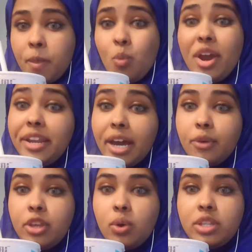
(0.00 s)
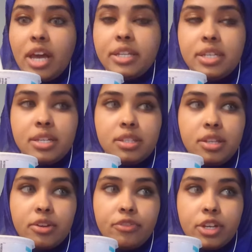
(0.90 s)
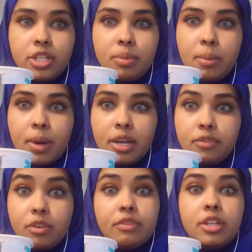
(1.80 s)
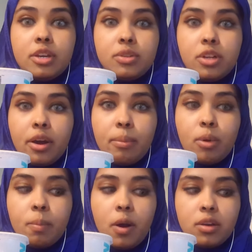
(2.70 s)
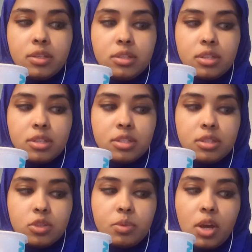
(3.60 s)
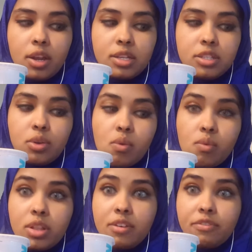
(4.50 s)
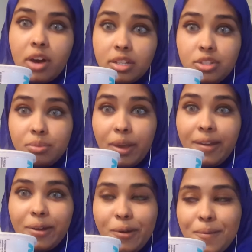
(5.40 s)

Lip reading: Right now, the only ideas that are fresh in my mind for videos are mukbangs, because to be honest, they're really fun to make.